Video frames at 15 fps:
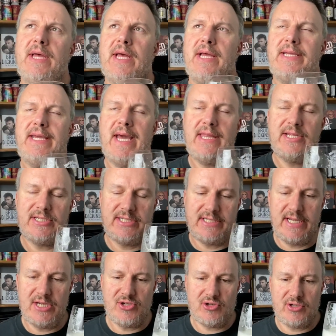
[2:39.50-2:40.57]
Yeah, the
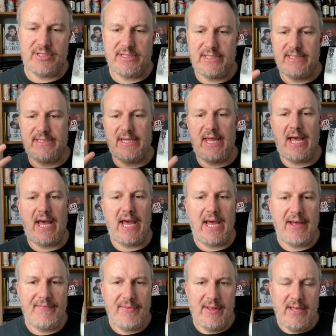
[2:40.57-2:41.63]
citrus is
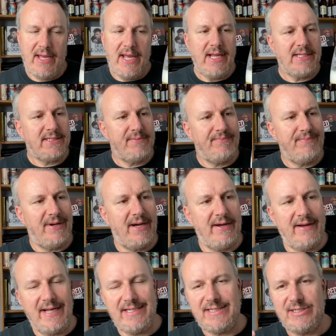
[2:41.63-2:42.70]
there. It's a
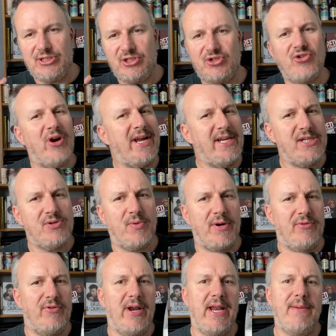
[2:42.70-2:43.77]
strange
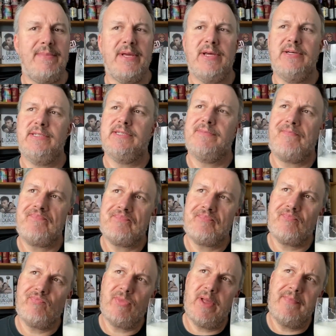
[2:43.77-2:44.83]
one, really, because
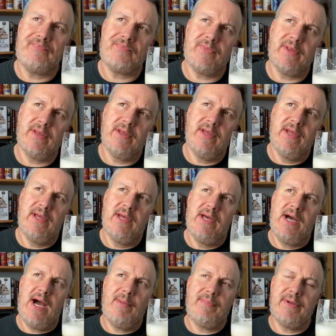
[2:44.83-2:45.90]

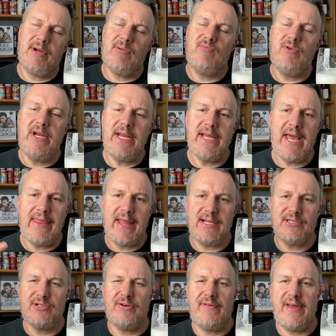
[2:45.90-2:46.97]
I'm really getting
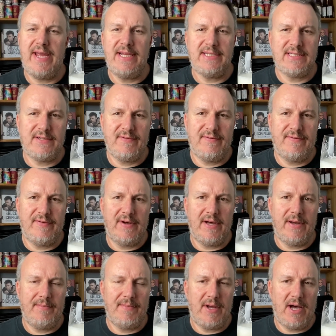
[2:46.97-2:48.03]
those sort of hints of
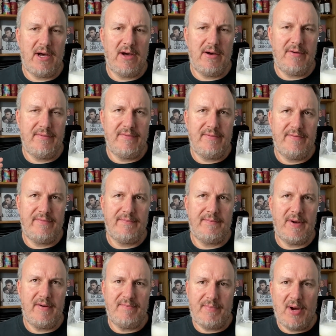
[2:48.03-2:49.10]

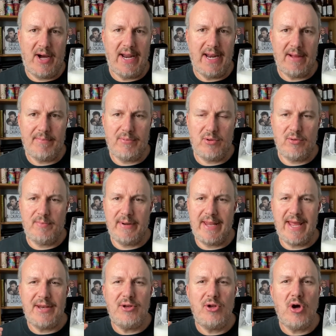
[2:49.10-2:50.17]
pineapple, but
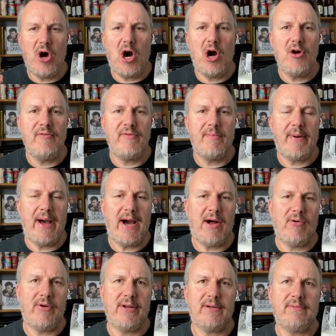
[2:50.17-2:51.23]
they're not
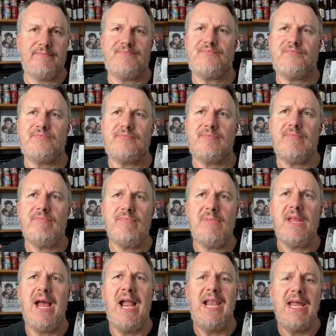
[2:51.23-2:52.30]
overpowering.
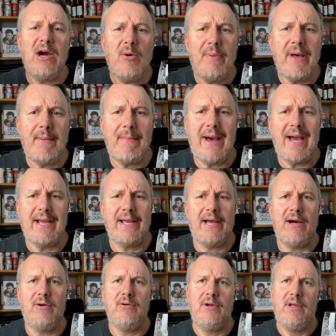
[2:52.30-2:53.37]
A little bit of
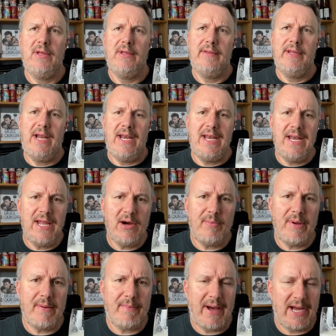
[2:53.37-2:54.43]
mango, a little
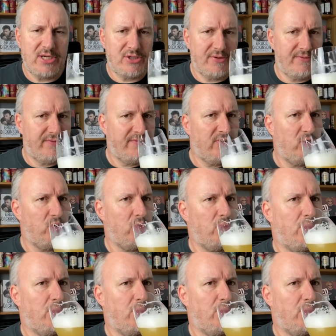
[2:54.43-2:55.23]
bit of passion fruit.